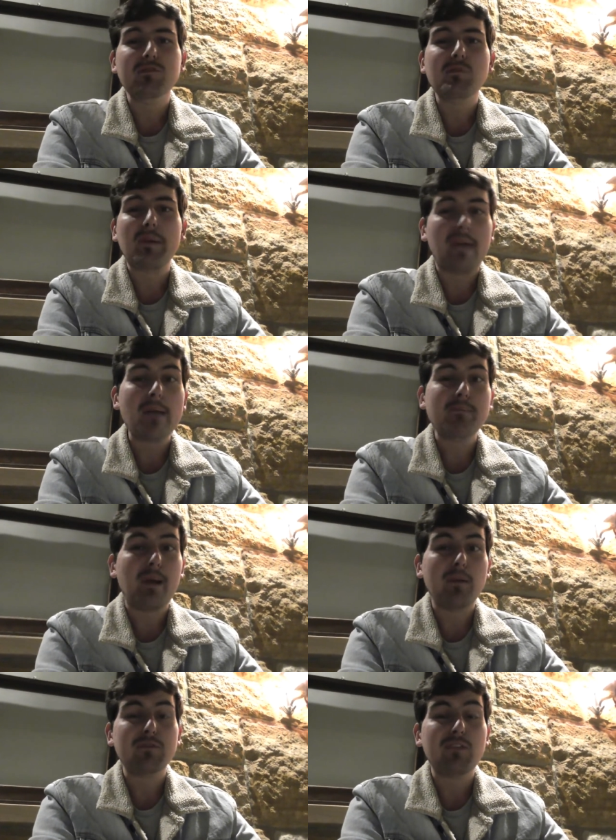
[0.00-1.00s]
for my game
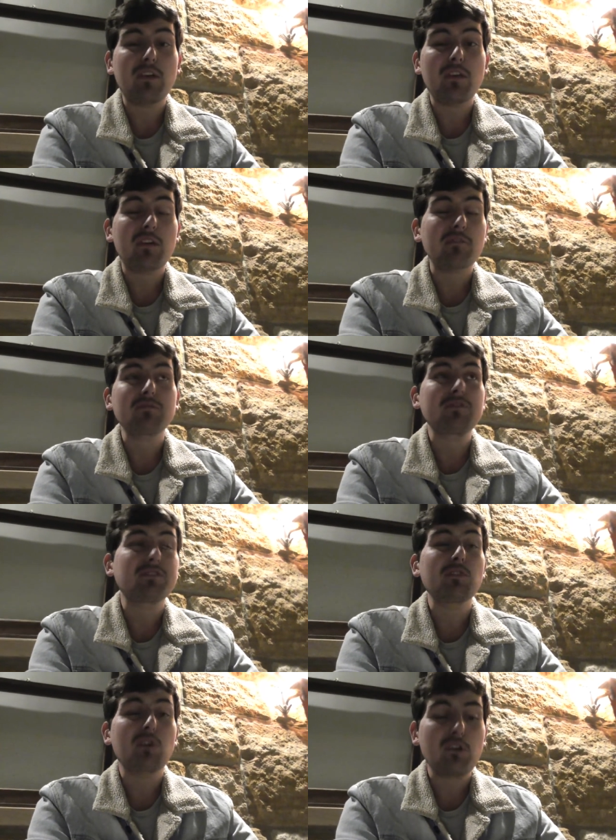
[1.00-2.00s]
pickups video that I've
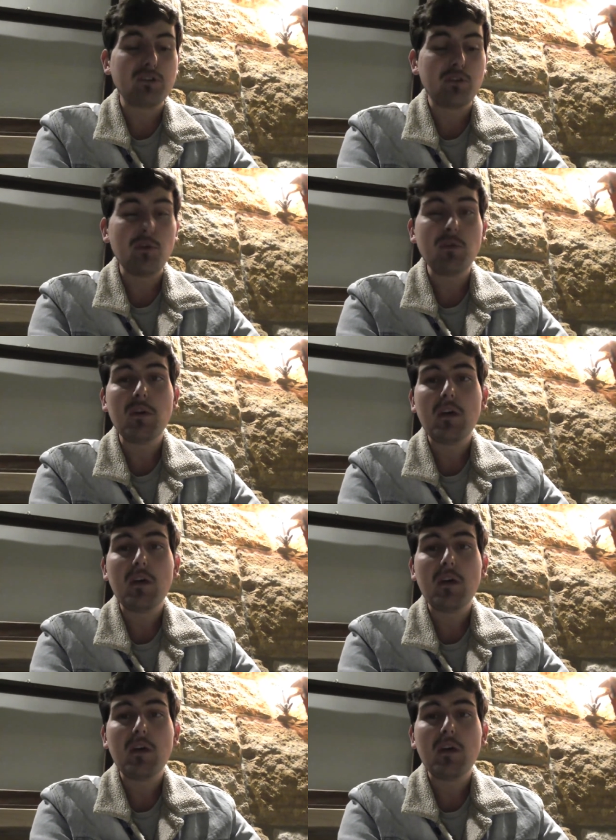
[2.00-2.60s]
still got to do.